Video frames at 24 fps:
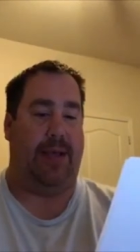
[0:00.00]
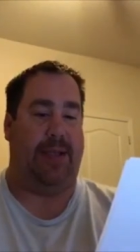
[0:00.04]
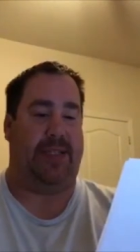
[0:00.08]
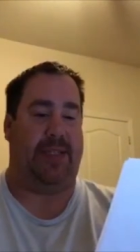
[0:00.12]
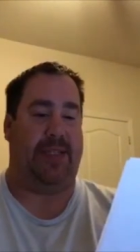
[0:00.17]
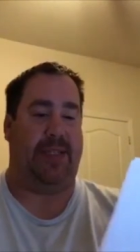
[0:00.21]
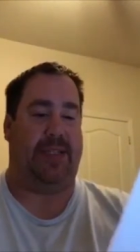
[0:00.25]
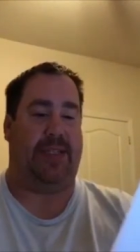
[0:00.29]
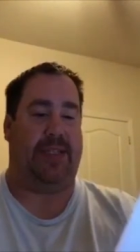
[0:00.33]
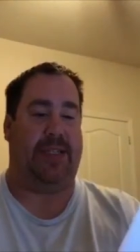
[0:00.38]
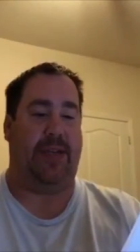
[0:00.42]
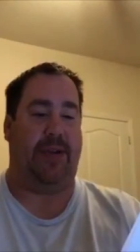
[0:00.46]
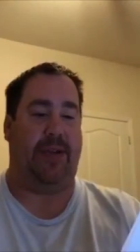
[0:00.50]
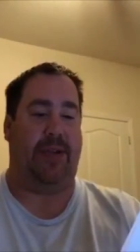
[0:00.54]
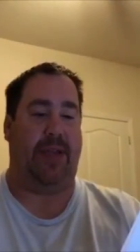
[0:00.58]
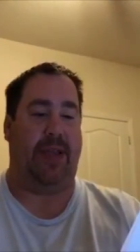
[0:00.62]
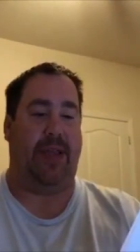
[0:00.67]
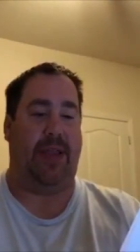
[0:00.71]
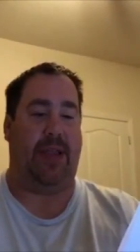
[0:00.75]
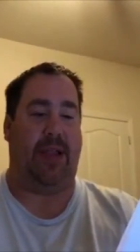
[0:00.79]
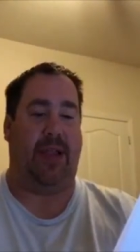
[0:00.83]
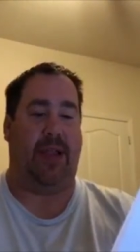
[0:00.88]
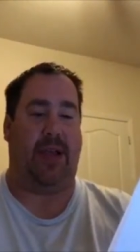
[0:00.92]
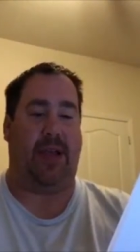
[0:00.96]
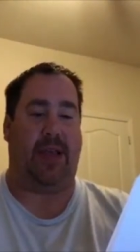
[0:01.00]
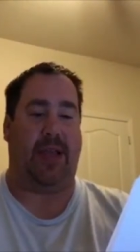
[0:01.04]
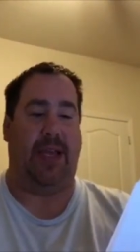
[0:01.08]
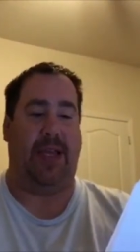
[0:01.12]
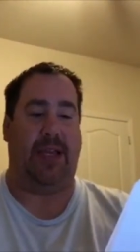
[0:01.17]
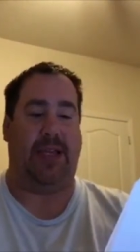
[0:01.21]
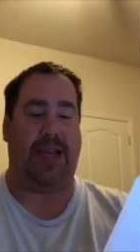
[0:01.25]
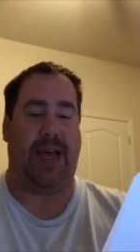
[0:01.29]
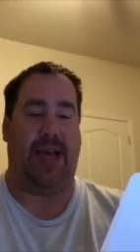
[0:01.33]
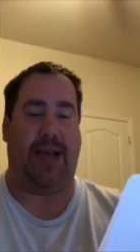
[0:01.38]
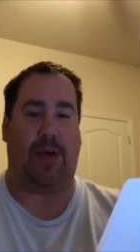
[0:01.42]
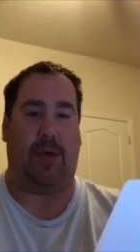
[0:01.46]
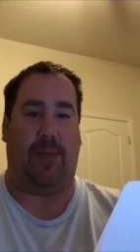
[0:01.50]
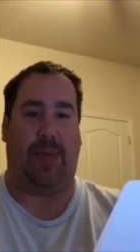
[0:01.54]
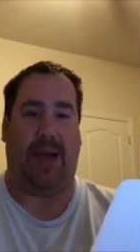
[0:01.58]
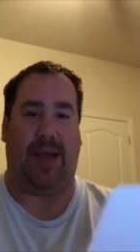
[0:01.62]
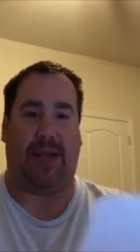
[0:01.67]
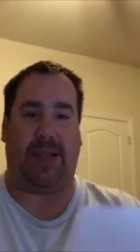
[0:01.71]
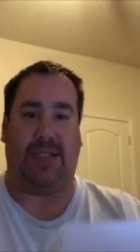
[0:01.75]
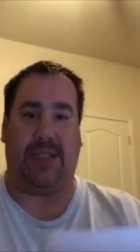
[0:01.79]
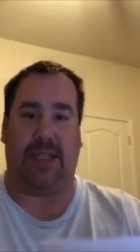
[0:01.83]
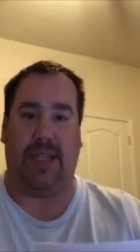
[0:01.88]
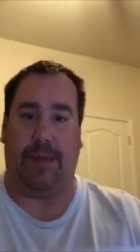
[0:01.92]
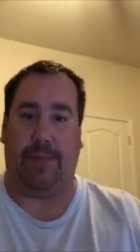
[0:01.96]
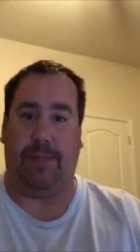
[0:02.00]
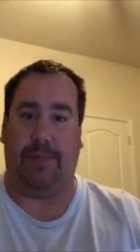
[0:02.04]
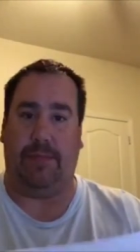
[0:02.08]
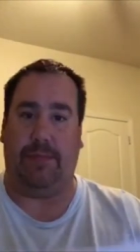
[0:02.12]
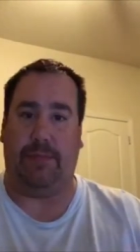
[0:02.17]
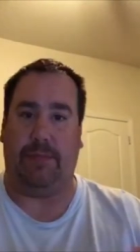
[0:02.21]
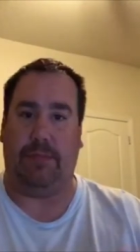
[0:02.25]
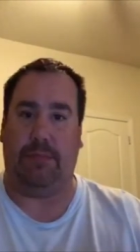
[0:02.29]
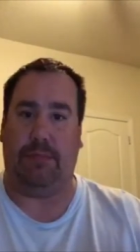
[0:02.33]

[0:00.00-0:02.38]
Sincerely, the Lucky Tackle Box team.